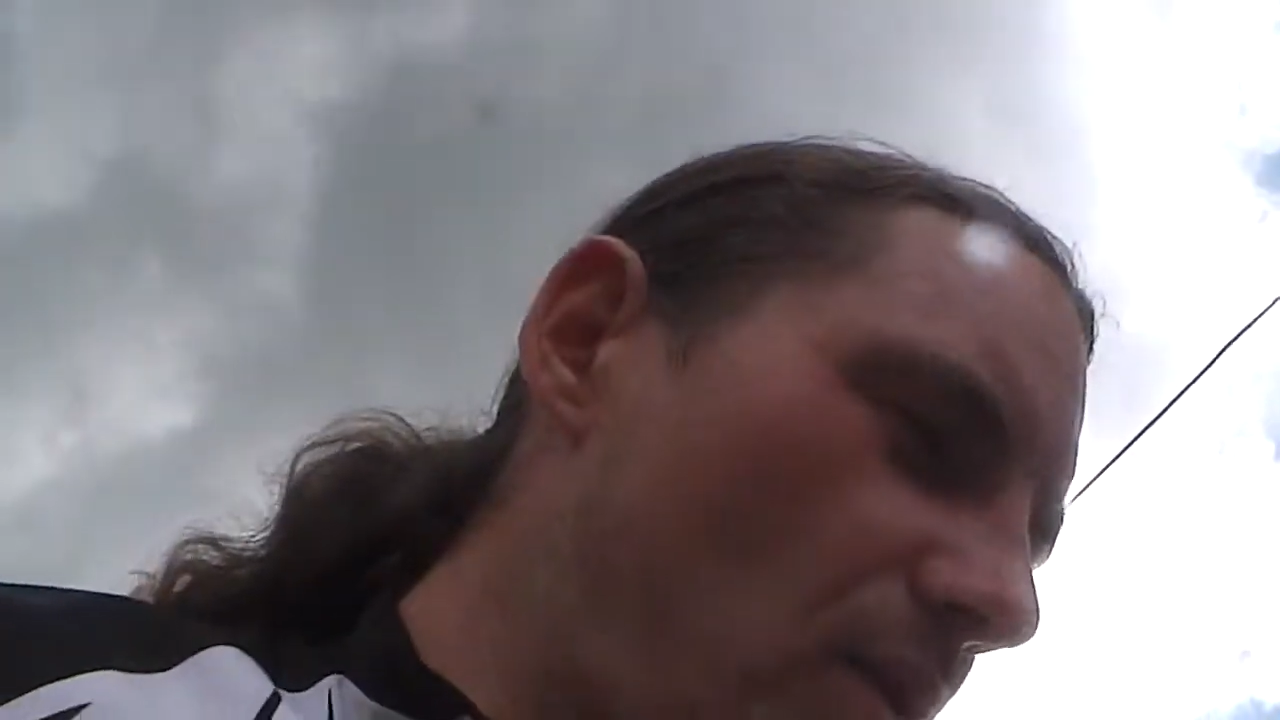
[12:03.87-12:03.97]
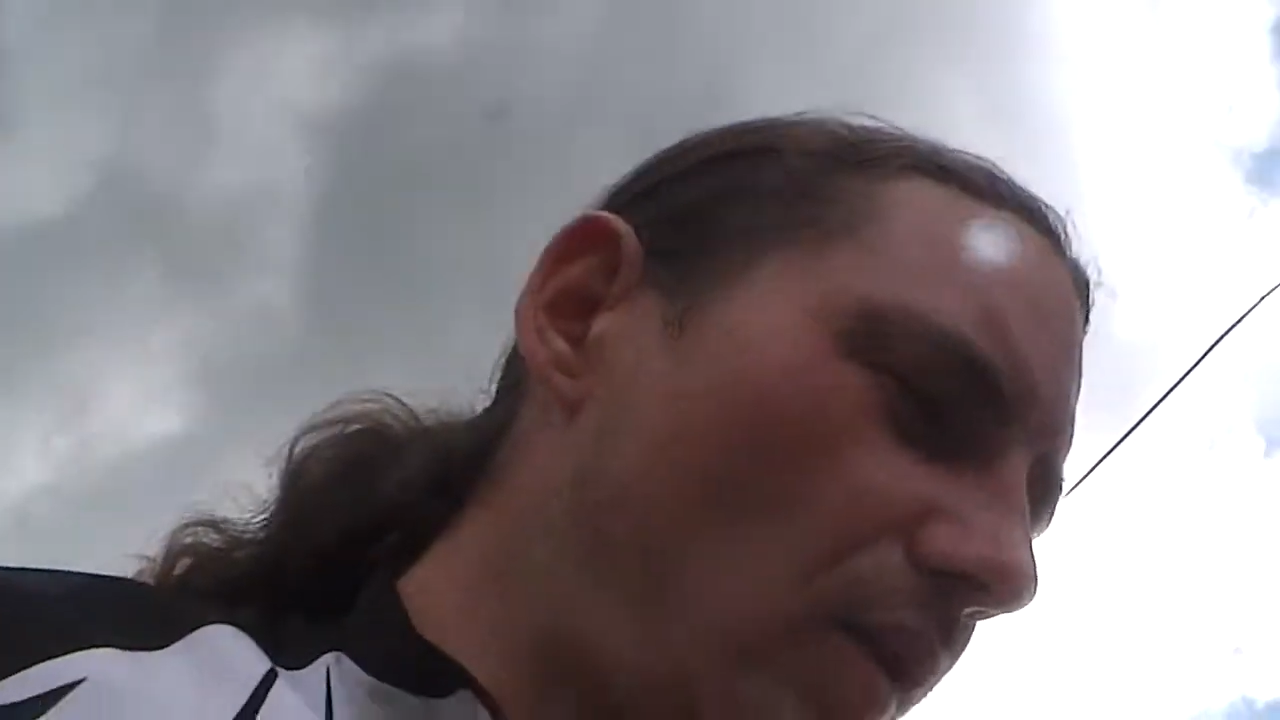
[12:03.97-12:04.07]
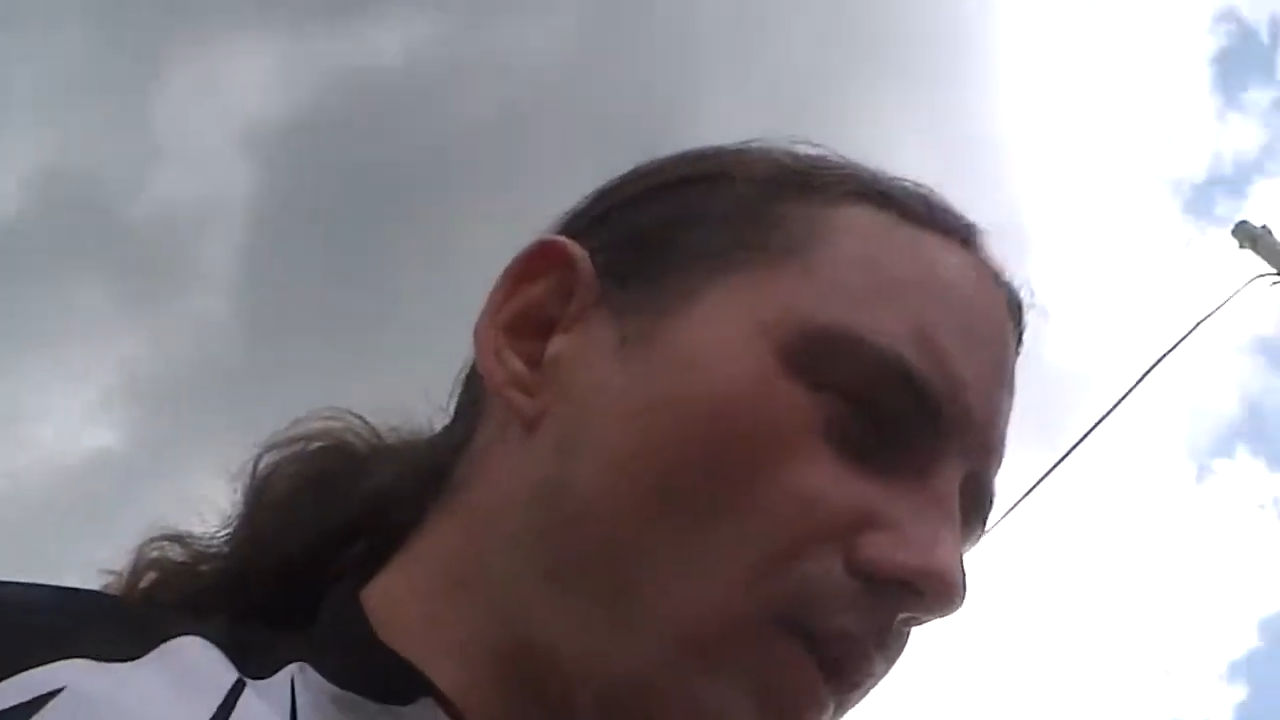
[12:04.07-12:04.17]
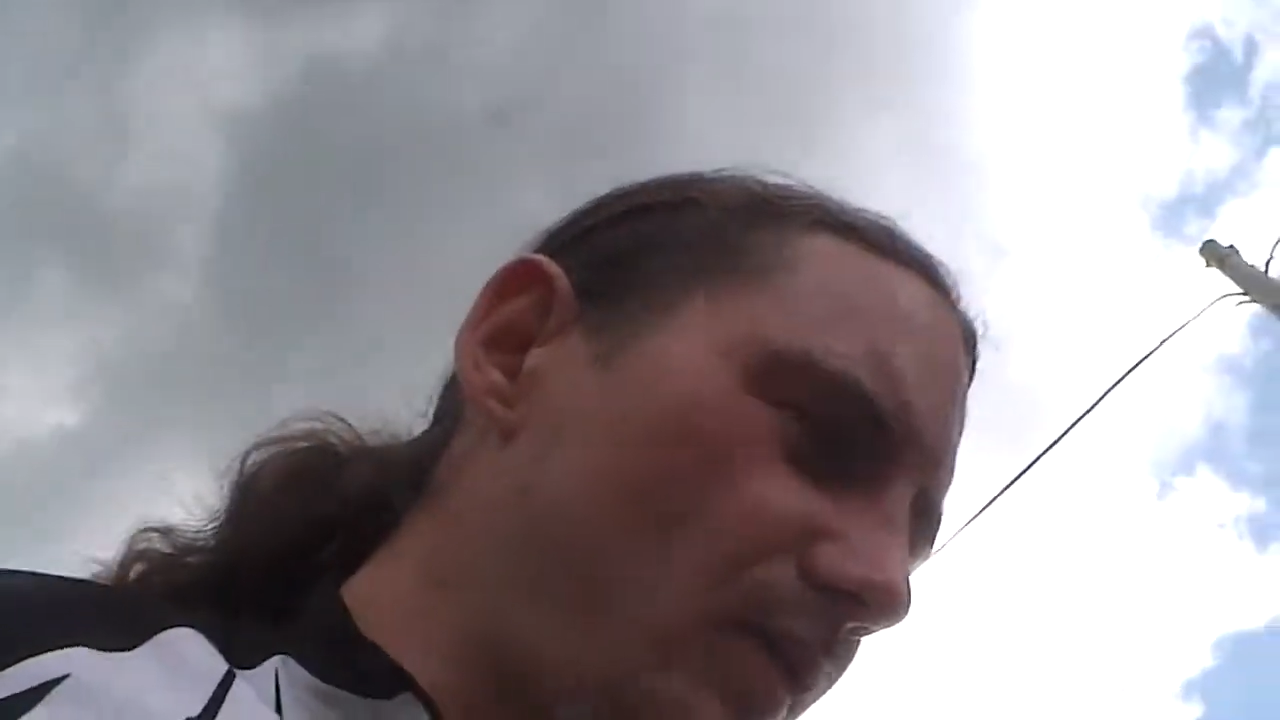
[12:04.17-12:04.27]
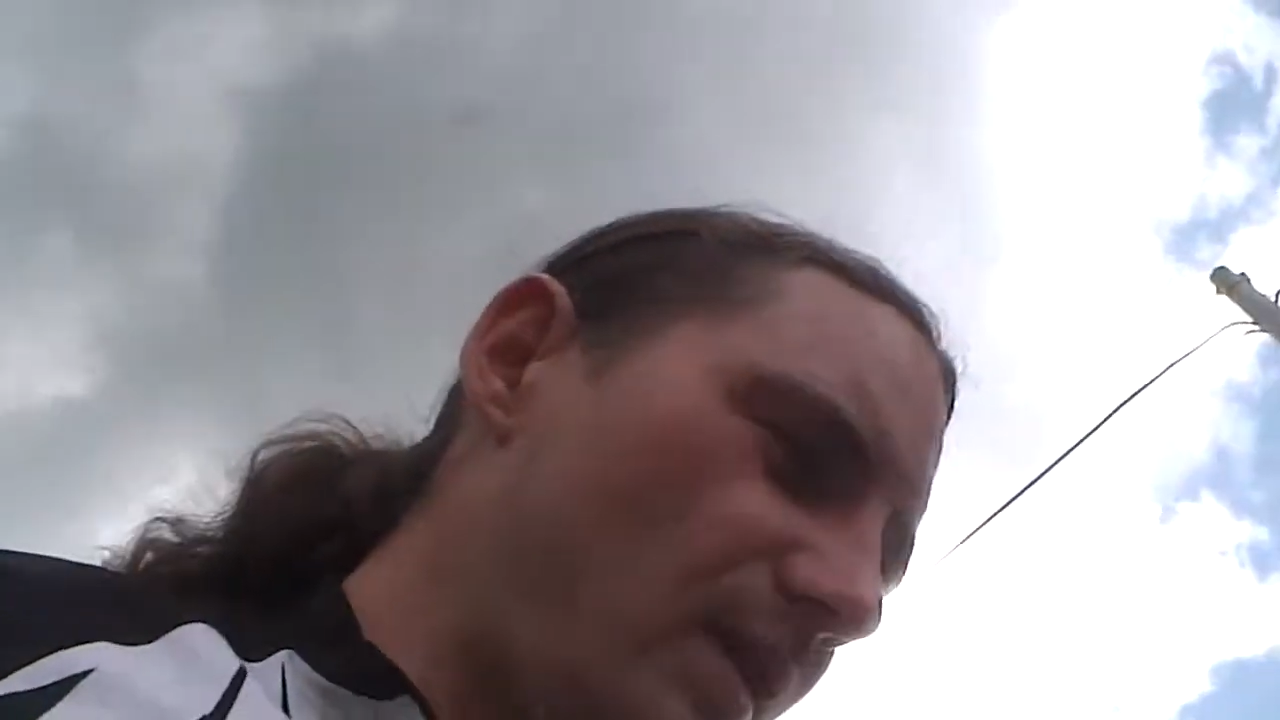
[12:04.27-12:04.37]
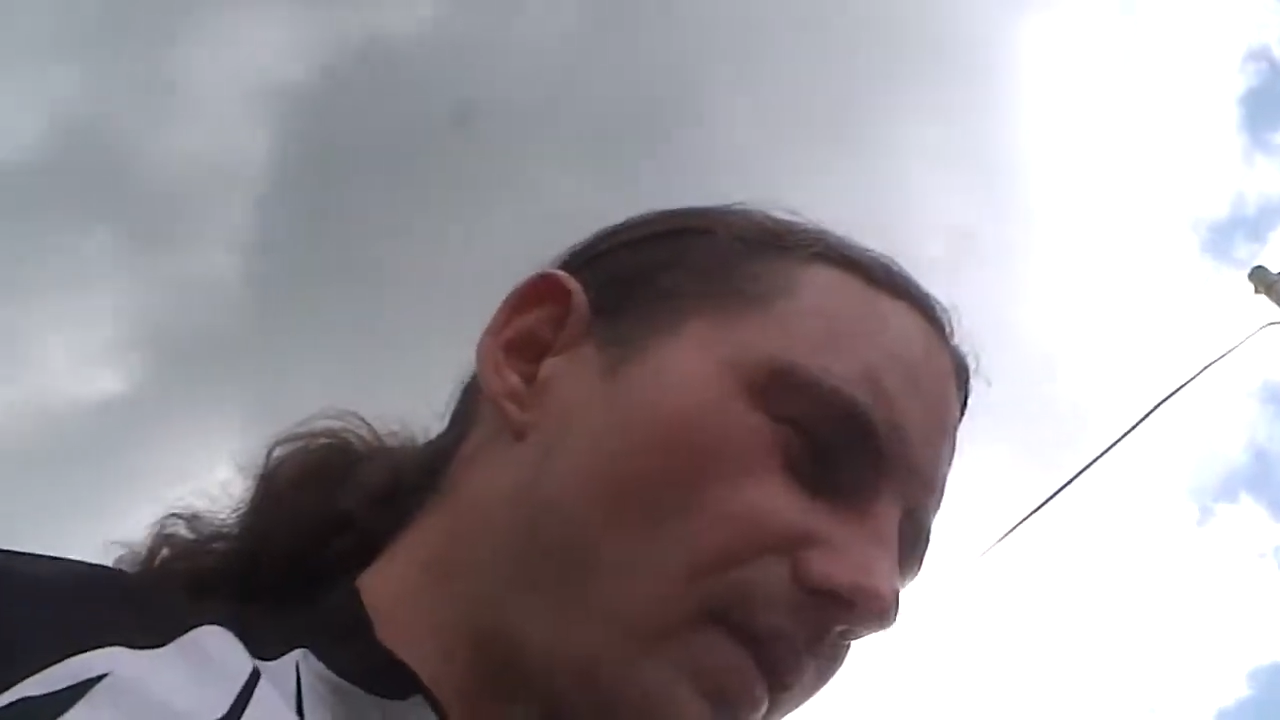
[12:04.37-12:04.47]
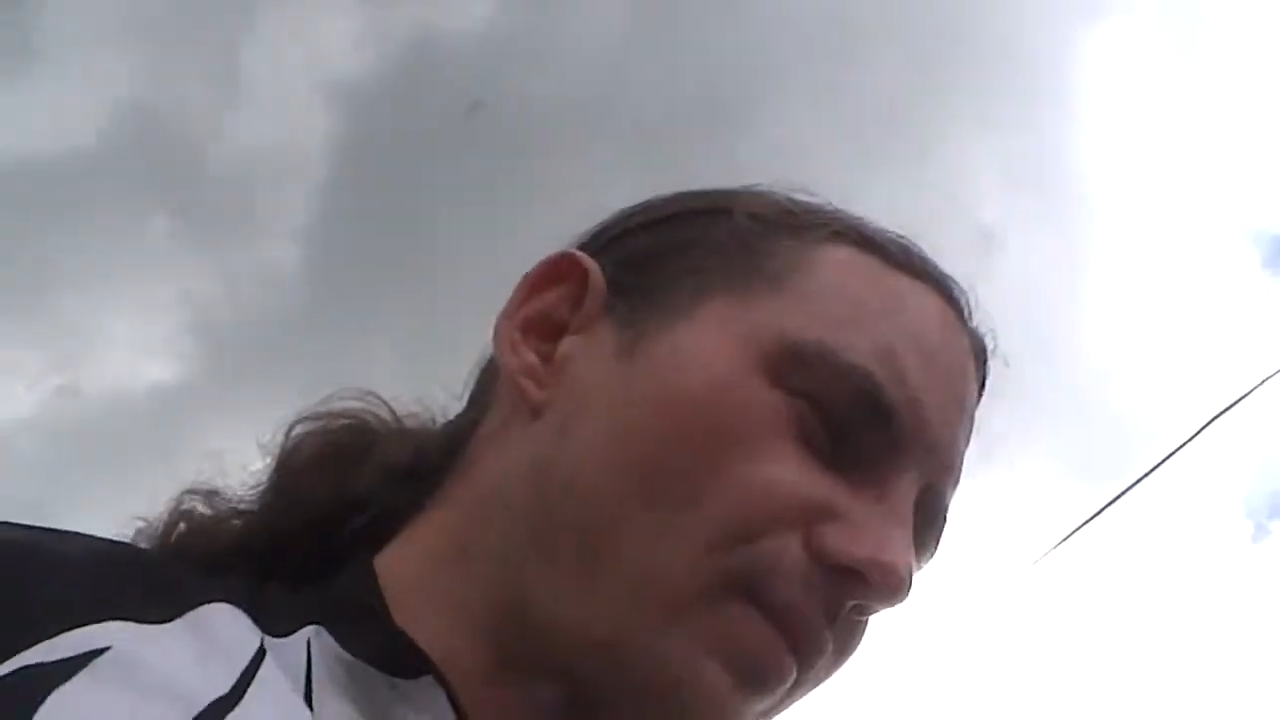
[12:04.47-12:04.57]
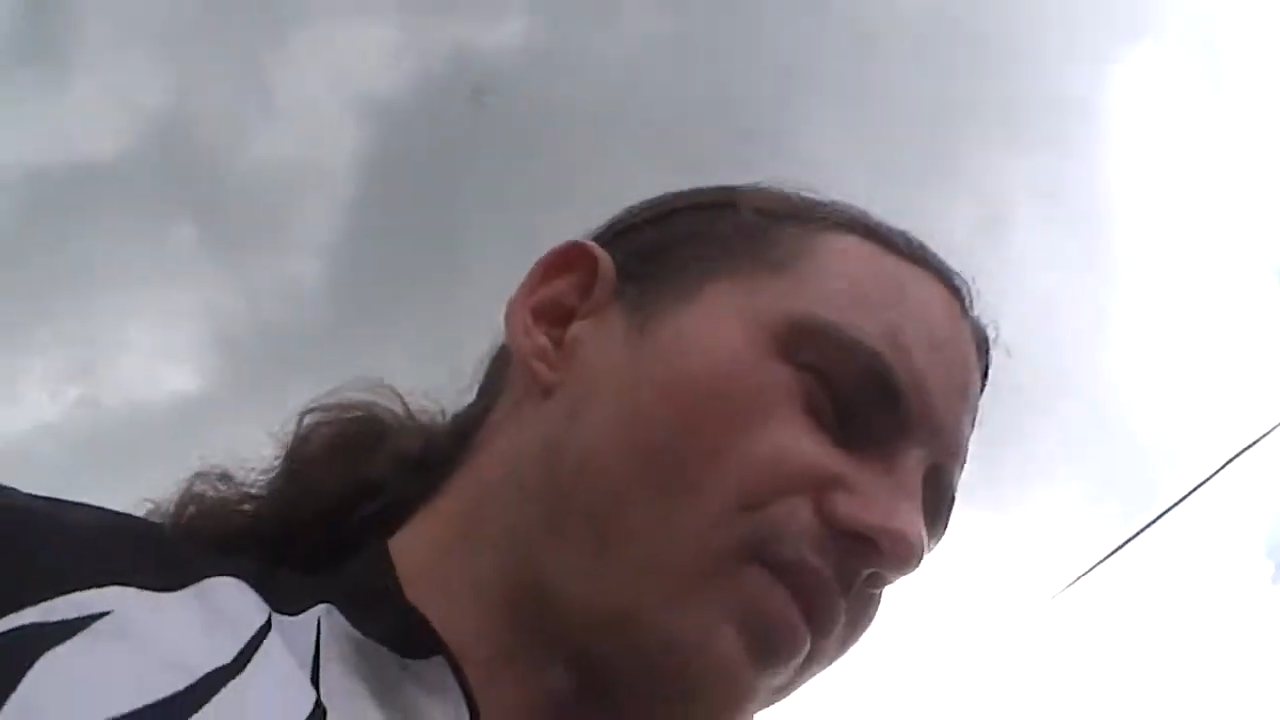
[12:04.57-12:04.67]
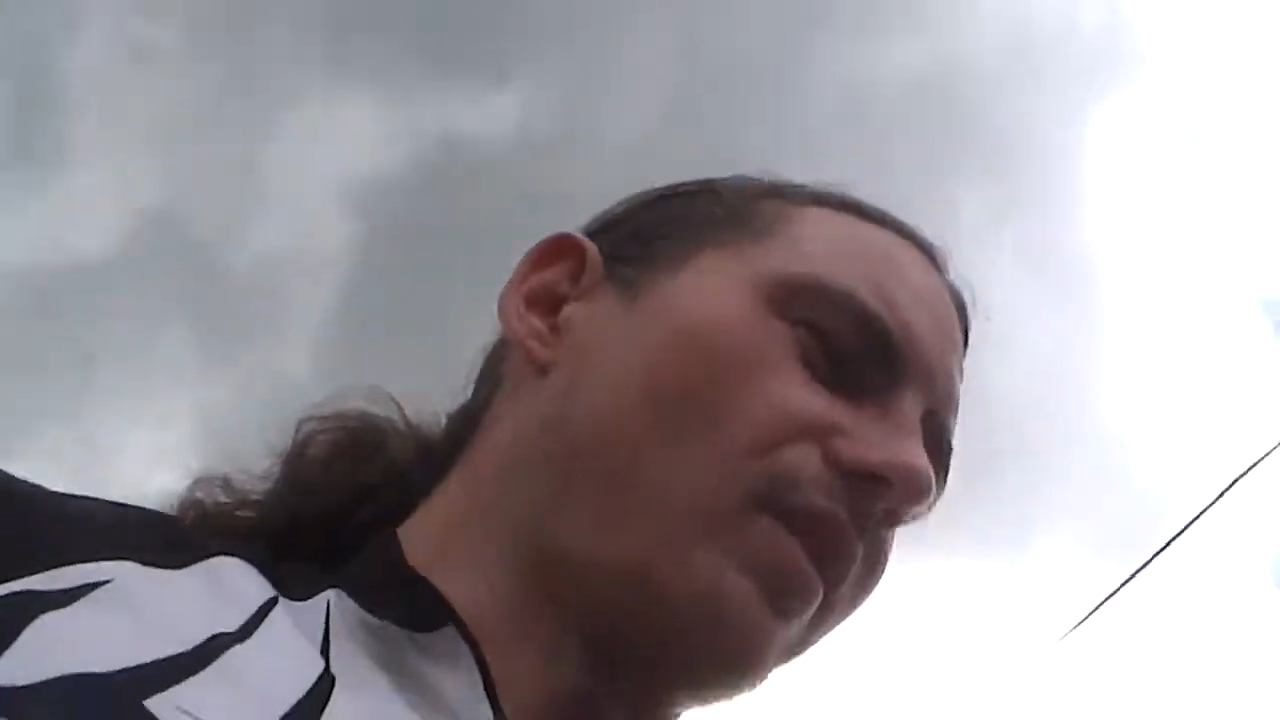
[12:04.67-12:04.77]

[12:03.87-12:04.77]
I got to the other